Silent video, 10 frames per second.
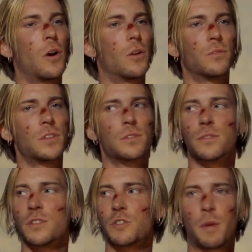all,
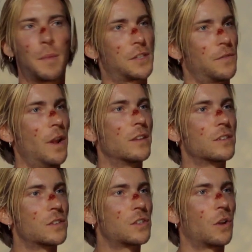these are my best
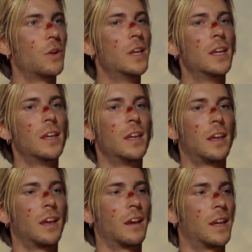friends. And so
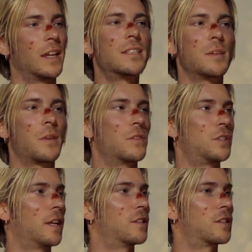anytime you have a
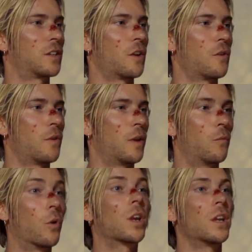chance to go
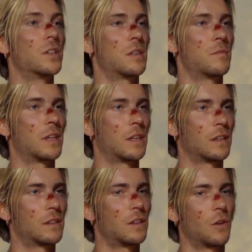and work on something, you